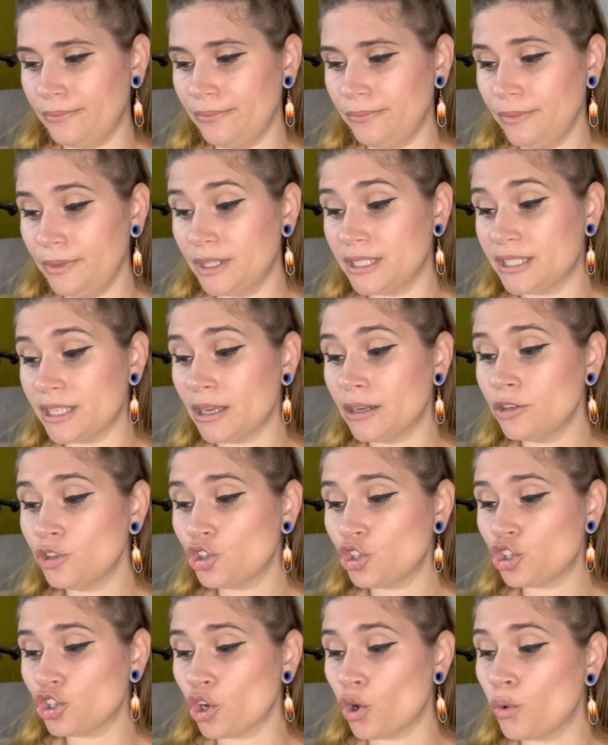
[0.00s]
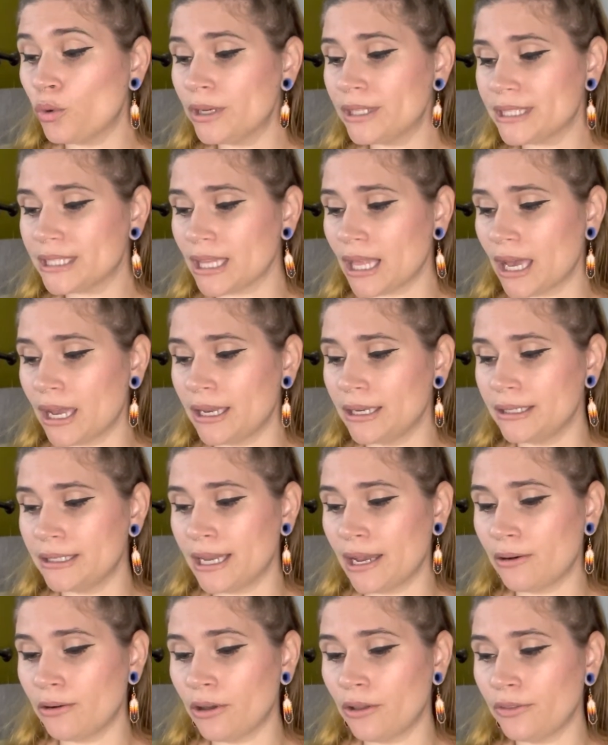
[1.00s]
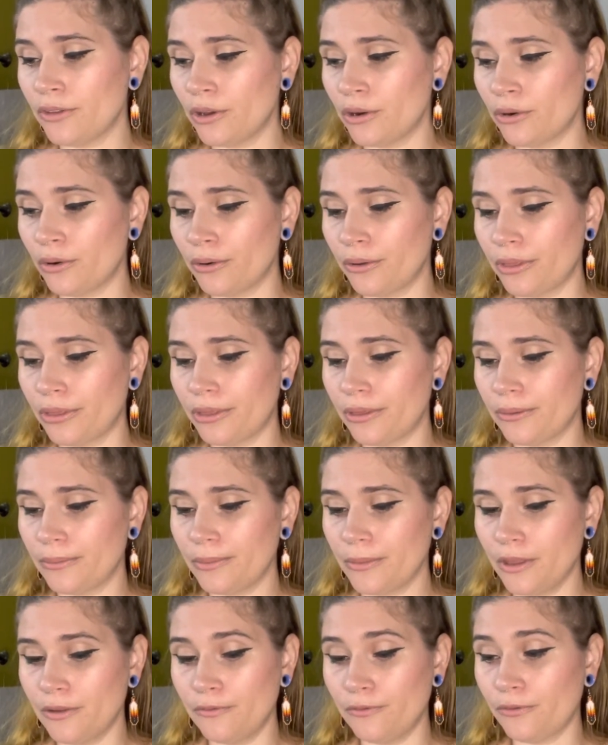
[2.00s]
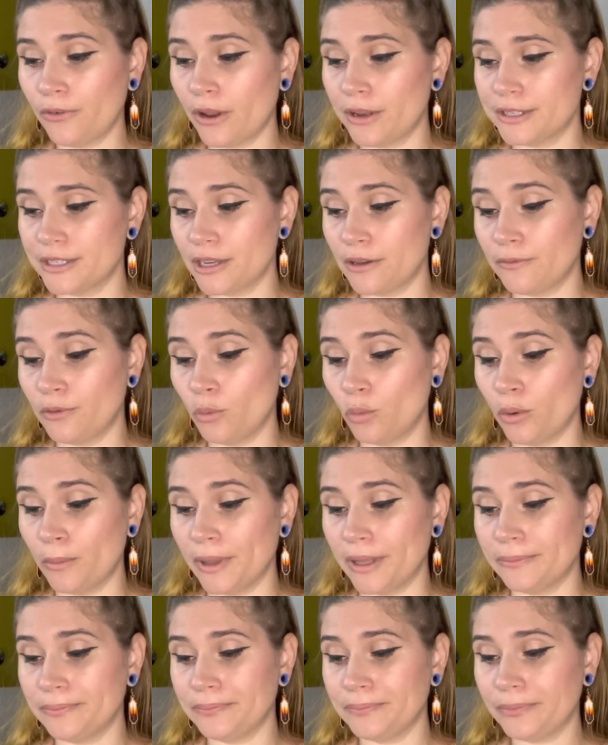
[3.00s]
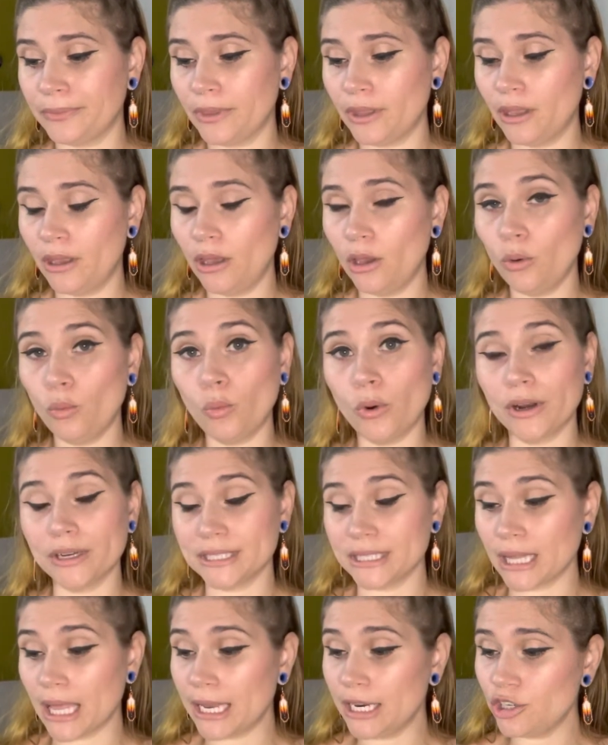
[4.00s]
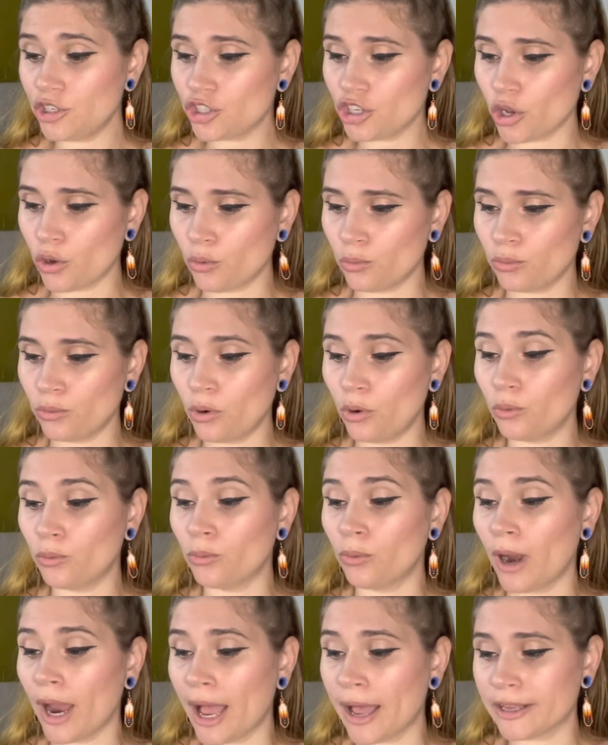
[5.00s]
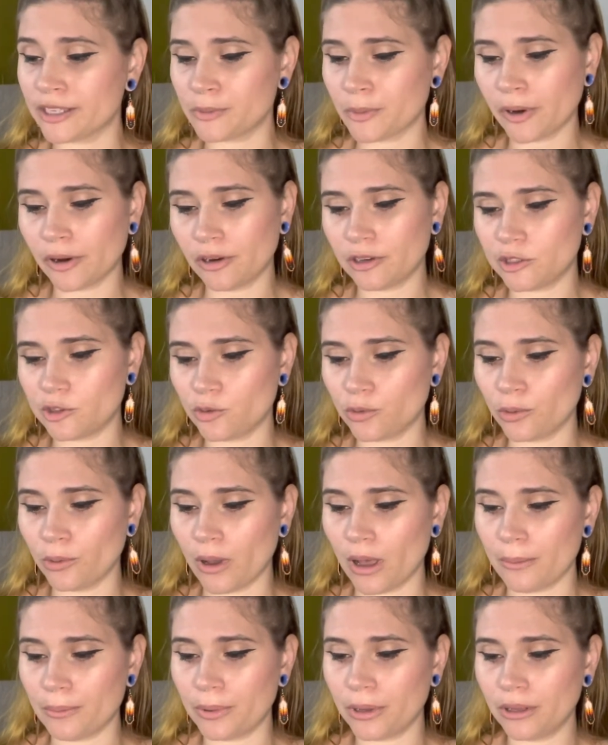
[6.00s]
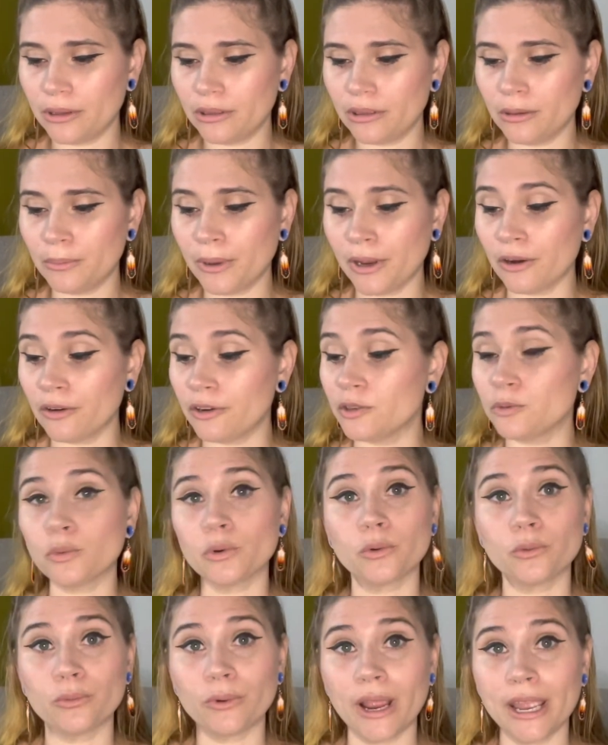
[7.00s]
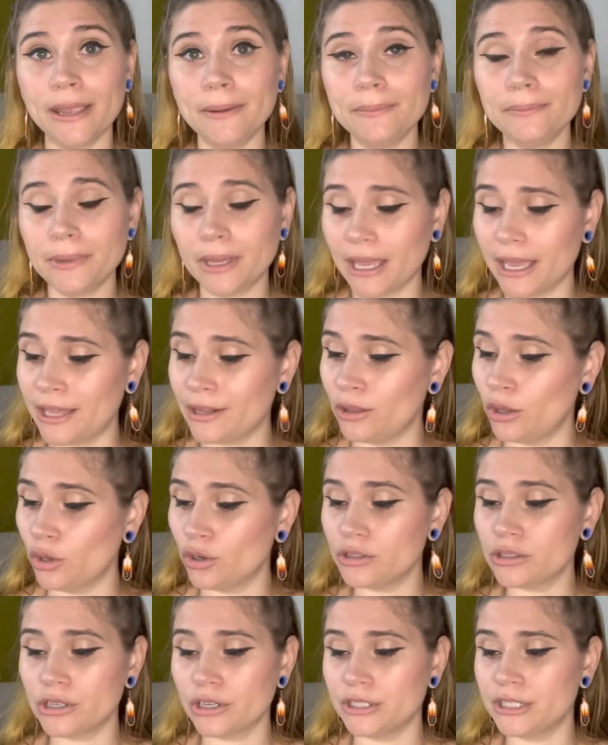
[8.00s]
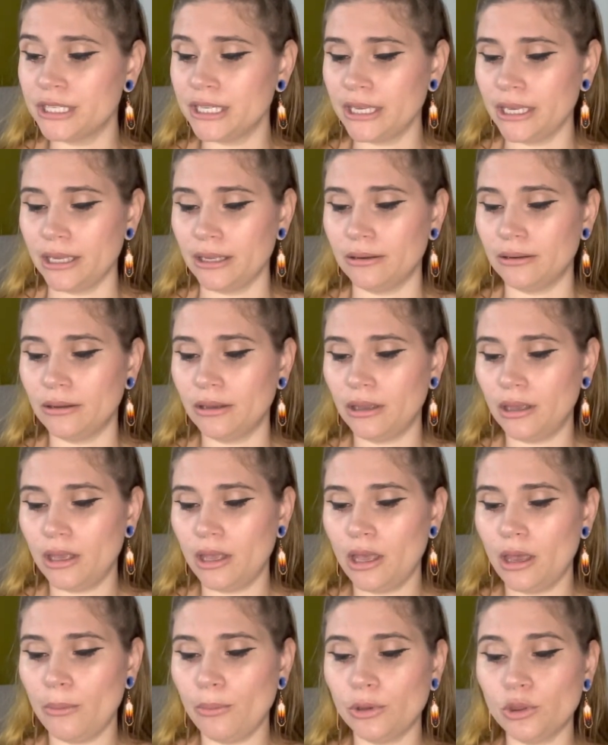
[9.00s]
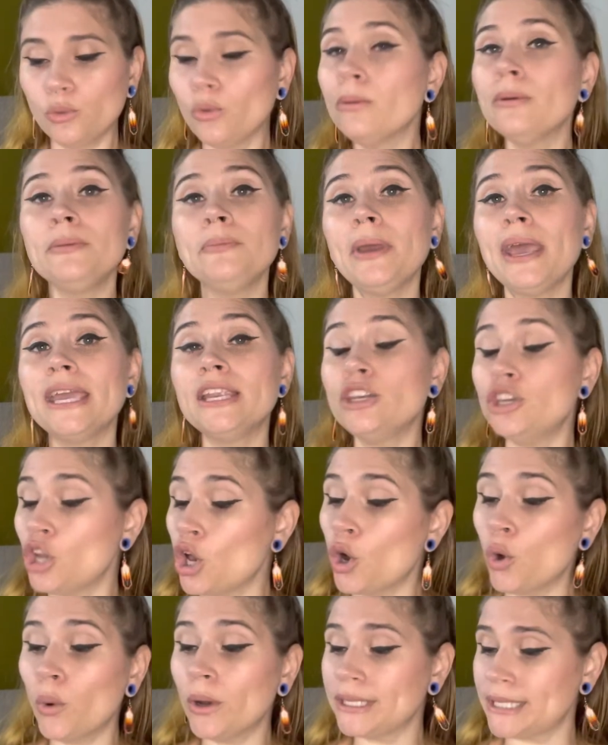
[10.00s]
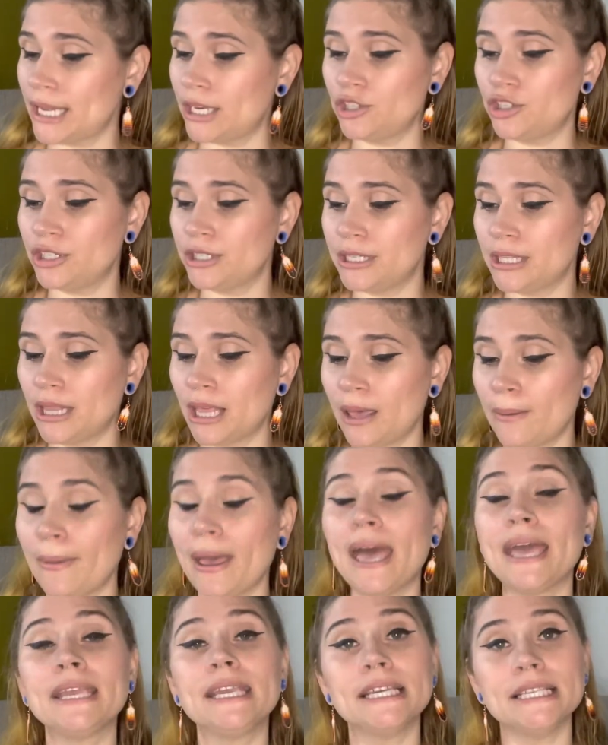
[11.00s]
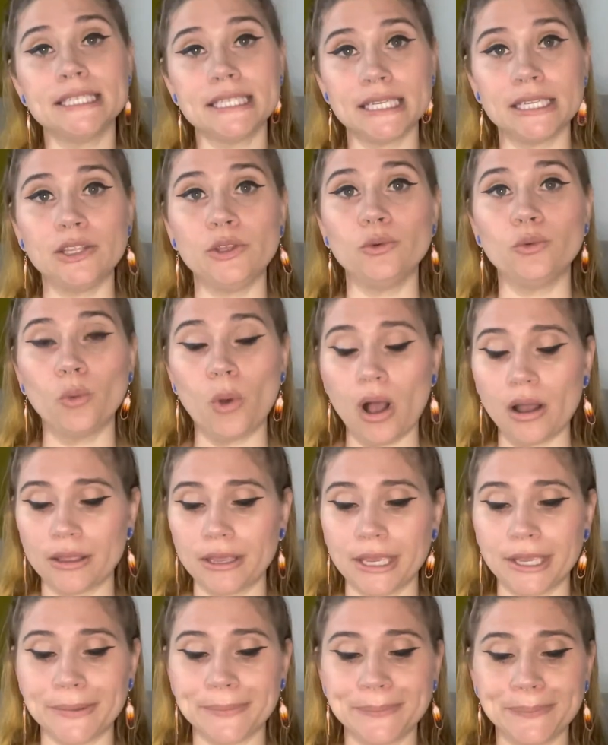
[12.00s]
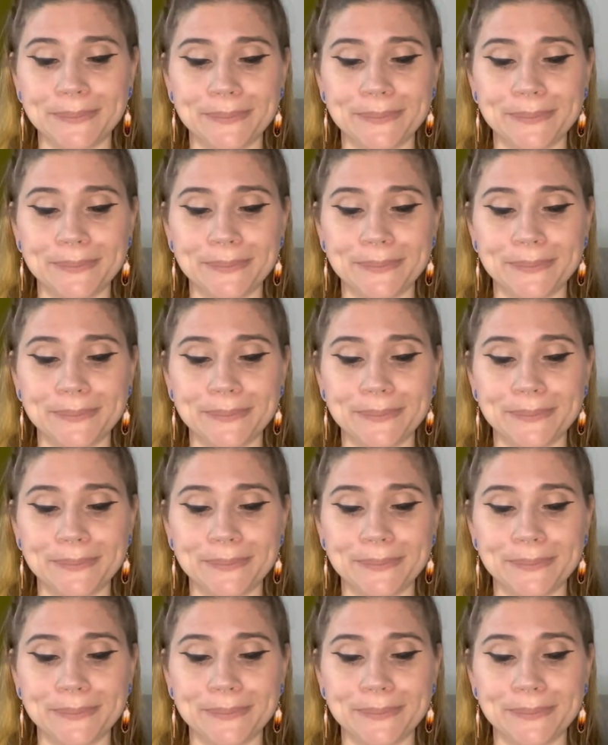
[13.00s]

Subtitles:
The sun shone its light down on the earth in front of the woman. Where its light shone, raspberries grew up. The berries were ripe and looked good to eat, but the woman paid no attention to them and continued walking.